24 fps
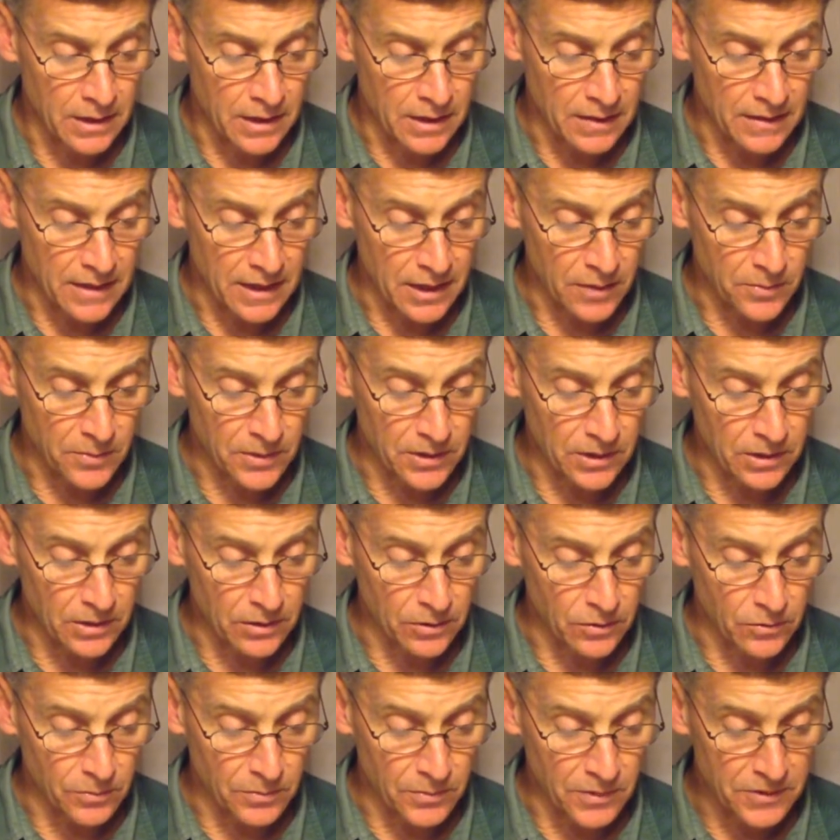That
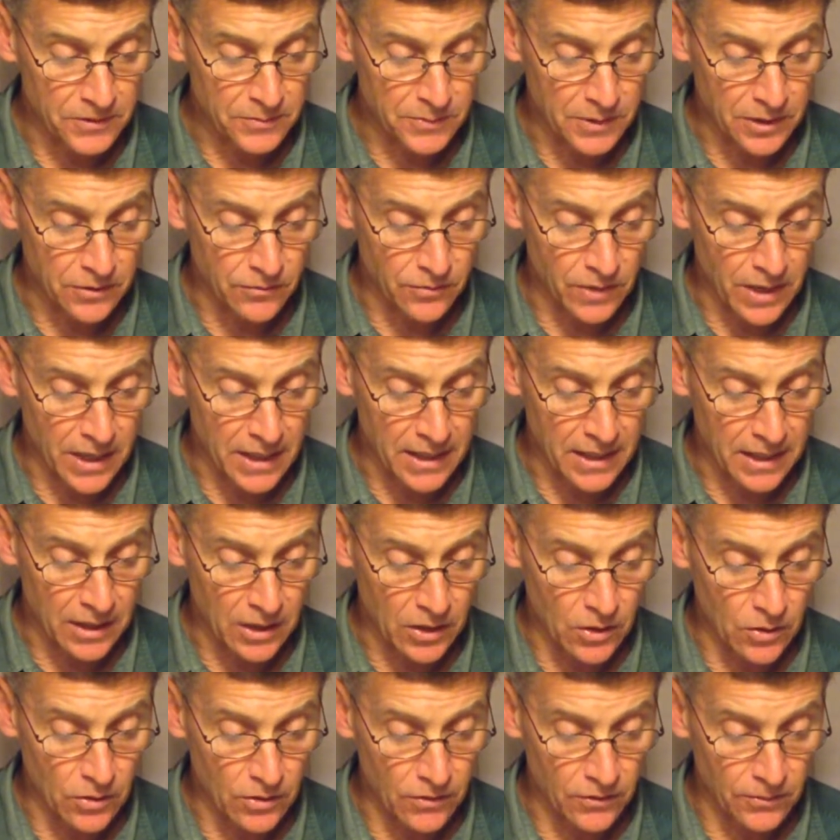appeal must be in writing and
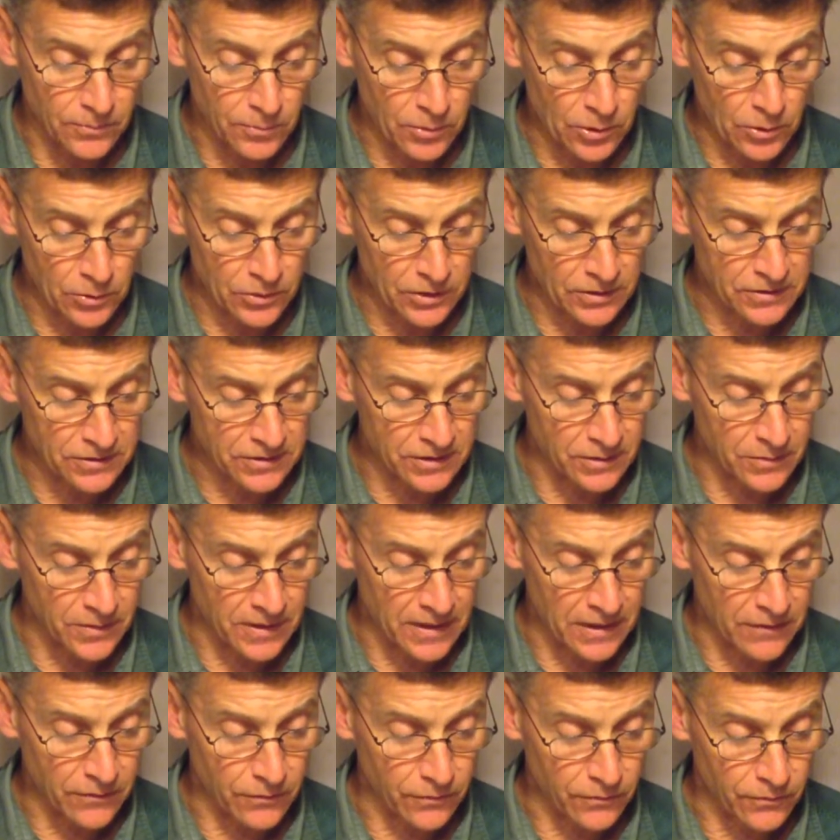go to the protest
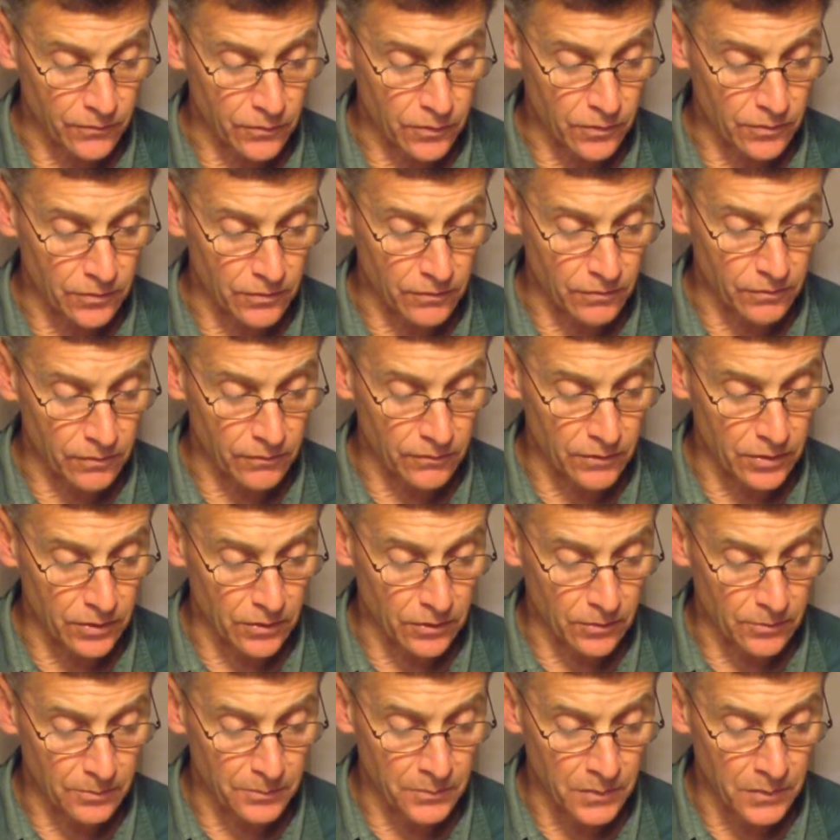committee for further review.